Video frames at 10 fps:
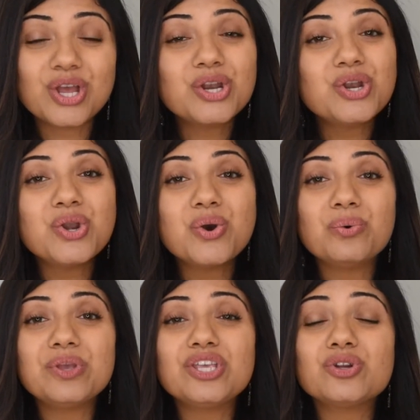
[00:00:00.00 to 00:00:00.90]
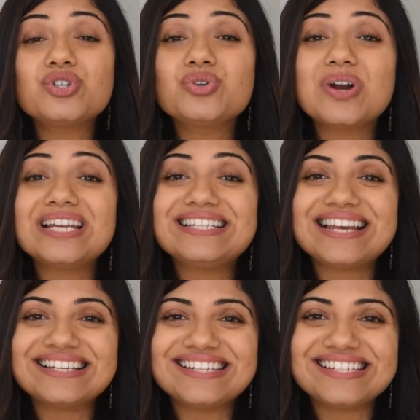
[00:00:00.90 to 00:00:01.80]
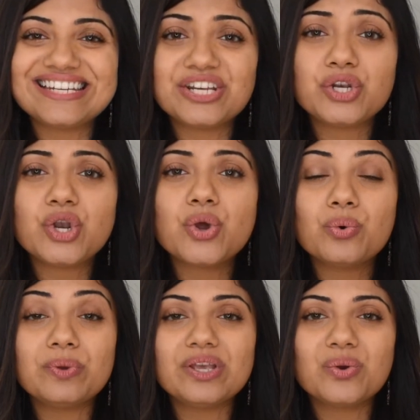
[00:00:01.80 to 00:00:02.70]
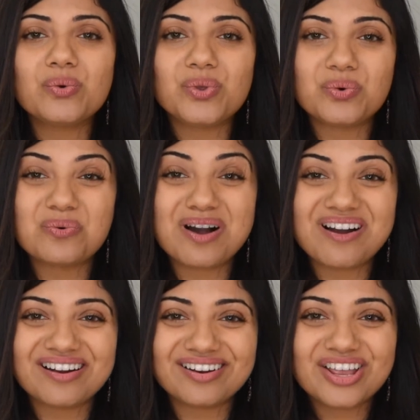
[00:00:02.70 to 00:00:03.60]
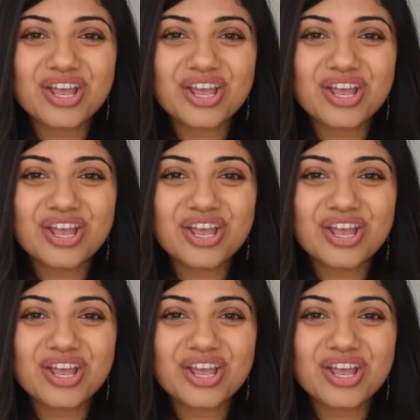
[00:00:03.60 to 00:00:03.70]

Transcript: knowing your true identity, knowing who you are,